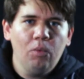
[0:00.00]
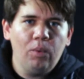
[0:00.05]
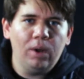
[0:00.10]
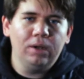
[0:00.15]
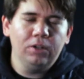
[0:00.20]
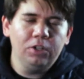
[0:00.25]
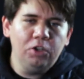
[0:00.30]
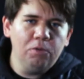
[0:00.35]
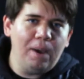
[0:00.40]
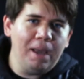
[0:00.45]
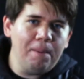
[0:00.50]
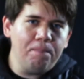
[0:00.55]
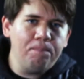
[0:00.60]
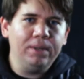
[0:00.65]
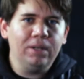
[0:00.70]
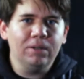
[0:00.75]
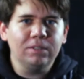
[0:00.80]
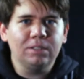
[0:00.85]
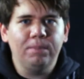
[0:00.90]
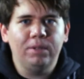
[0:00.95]
Well, you might
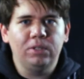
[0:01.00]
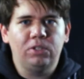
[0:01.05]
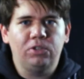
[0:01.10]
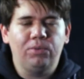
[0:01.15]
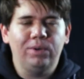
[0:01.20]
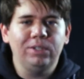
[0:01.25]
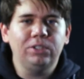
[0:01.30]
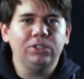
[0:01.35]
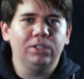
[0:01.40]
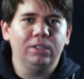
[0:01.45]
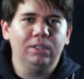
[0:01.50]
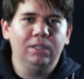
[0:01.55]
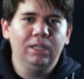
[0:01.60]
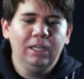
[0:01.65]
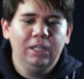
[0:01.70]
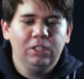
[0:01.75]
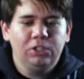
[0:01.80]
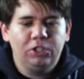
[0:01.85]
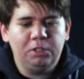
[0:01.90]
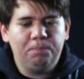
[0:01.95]
build some intuition
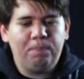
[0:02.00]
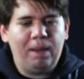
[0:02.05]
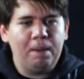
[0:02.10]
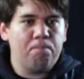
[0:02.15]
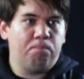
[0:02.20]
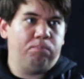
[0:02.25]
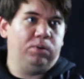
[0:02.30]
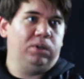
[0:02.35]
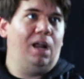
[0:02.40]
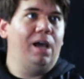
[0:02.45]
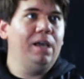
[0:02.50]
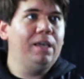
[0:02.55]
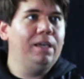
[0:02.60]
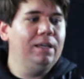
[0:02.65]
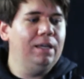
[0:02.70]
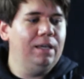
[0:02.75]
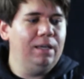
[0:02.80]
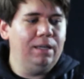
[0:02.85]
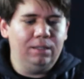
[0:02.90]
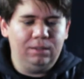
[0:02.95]
just by
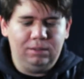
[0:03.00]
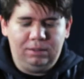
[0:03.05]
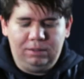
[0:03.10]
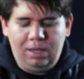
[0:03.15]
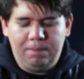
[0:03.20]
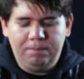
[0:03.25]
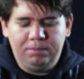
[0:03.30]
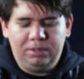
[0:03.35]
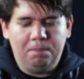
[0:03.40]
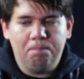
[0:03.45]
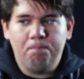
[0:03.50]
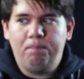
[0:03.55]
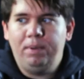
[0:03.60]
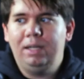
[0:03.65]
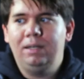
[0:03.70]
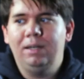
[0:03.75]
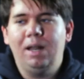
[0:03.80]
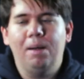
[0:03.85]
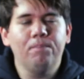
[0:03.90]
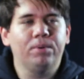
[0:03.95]
plugging in some
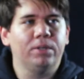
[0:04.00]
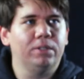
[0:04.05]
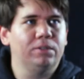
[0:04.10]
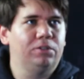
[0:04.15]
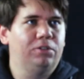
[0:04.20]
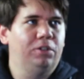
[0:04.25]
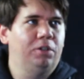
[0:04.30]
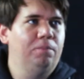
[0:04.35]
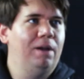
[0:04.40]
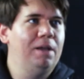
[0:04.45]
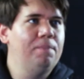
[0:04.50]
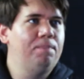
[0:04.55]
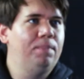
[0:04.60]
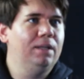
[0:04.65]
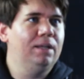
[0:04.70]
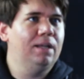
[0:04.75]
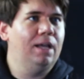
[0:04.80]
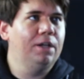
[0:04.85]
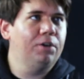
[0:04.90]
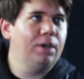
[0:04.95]
big numbers. So you might
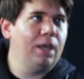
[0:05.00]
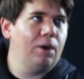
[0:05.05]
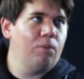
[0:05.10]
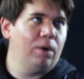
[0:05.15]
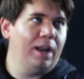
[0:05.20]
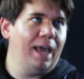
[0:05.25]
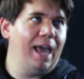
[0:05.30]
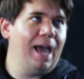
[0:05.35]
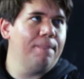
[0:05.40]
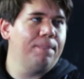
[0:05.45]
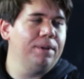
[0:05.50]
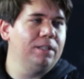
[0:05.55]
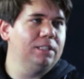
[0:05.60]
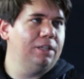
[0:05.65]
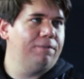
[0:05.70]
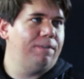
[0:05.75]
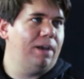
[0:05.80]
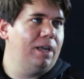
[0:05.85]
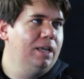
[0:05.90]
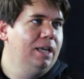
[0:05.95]
be like, okay, what happens
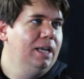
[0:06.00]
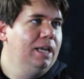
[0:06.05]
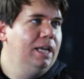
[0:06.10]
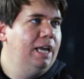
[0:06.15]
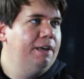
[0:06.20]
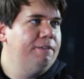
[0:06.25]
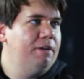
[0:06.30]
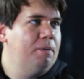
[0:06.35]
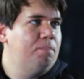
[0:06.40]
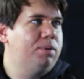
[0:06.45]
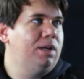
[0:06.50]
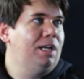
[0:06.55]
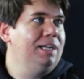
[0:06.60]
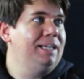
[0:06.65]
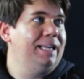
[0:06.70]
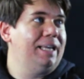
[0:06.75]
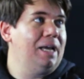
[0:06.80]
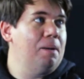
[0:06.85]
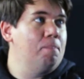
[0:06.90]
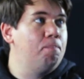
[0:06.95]
if I plug
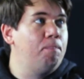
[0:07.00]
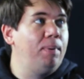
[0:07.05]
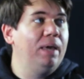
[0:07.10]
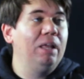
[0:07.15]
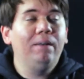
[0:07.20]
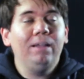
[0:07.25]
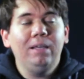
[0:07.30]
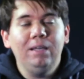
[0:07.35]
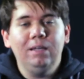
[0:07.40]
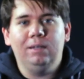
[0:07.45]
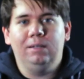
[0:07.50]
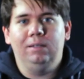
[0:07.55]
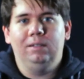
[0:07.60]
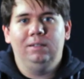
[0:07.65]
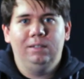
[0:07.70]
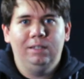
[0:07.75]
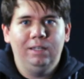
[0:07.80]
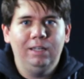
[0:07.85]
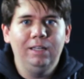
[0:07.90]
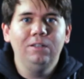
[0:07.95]
like
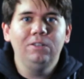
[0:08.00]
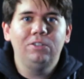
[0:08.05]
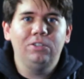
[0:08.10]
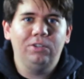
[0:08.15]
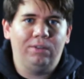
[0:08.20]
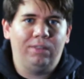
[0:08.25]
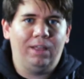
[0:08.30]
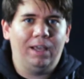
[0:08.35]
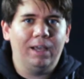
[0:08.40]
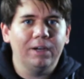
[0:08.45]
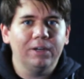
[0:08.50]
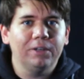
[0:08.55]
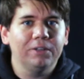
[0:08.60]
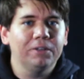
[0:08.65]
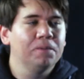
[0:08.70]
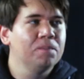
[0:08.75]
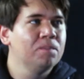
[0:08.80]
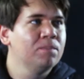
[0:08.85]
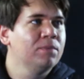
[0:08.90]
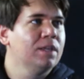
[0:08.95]
1,000,000,000 into there?
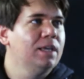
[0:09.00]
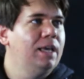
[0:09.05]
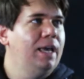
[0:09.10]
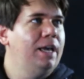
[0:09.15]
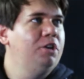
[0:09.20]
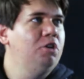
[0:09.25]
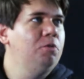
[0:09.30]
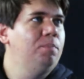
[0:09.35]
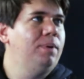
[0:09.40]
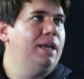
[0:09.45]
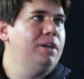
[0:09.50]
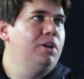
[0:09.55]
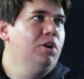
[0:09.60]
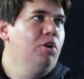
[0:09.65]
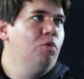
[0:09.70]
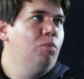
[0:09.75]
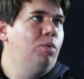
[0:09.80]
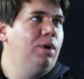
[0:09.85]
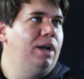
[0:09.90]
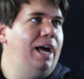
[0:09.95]
And you'd be like,
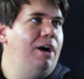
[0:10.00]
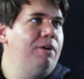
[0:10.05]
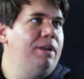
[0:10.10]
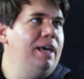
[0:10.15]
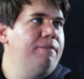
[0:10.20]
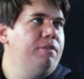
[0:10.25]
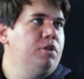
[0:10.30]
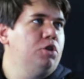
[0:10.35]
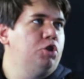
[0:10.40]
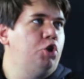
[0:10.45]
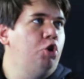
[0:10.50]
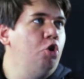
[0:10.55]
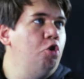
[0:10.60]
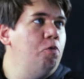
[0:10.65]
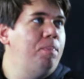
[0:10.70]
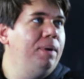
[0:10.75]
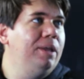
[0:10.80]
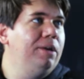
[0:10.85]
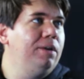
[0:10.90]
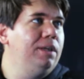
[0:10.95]
well, I would have
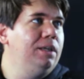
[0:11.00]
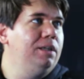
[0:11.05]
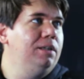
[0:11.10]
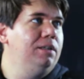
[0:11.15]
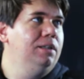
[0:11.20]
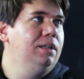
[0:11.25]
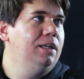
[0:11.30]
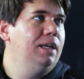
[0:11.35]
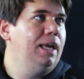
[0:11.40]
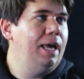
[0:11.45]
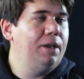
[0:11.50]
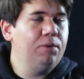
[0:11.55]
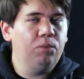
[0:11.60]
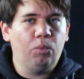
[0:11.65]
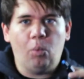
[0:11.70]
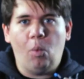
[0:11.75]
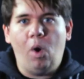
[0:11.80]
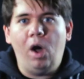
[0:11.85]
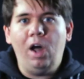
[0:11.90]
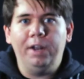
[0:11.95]

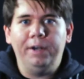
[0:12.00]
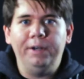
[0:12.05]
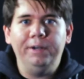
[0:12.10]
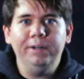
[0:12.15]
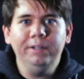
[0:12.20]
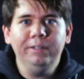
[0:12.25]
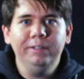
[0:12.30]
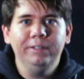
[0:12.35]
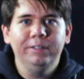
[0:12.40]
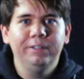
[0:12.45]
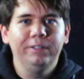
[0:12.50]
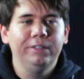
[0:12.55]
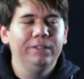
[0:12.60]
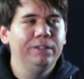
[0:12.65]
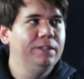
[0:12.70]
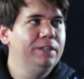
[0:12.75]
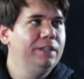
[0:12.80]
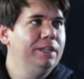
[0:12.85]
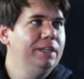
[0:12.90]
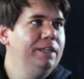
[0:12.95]
2,000,000,001
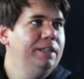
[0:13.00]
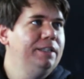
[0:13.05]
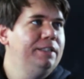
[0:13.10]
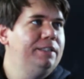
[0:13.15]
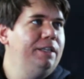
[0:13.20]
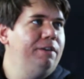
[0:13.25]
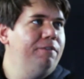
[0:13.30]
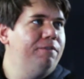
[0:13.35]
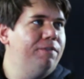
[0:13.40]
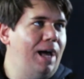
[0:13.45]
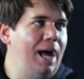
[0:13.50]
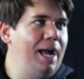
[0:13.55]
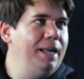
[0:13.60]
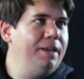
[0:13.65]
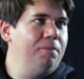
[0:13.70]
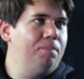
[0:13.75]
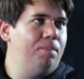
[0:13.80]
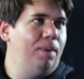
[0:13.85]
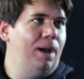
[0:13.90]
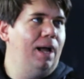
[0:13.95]

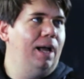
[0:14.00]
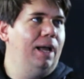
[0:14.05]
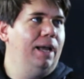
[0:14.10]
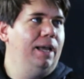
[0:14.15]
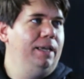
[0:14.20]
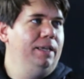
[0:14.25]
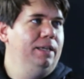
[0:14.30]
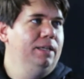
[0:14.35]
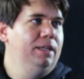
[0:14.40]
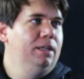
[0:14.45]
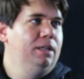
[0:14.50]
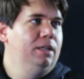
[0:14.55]
divided by